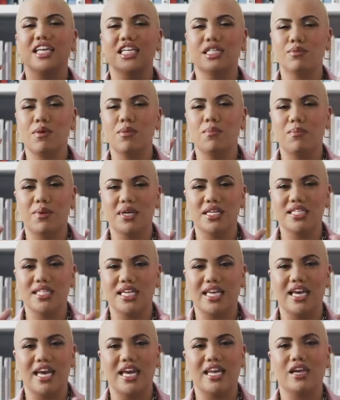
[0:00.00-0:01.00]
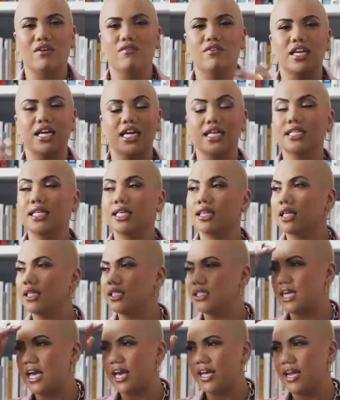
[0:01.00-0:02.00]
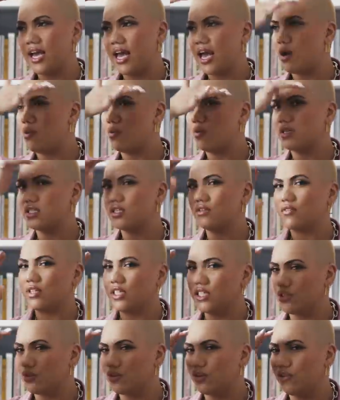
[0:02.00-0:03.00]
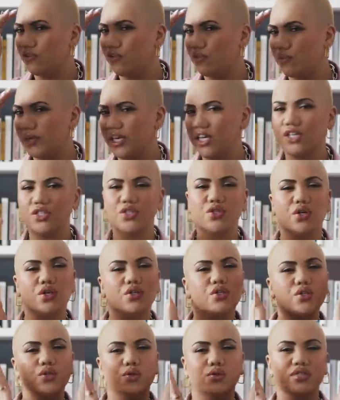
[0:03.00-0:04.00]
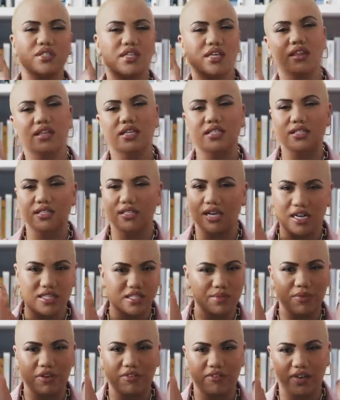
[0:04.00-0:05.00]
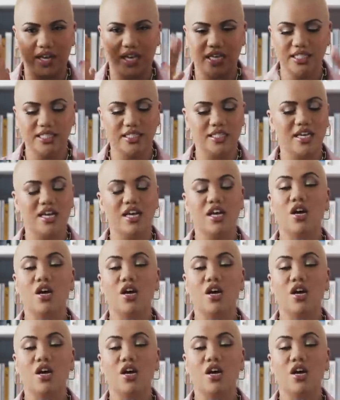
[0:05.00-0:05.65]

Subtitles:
It's been busy and I realized like the dad hat wasn't really doing it for me because you could still see the sides of my face.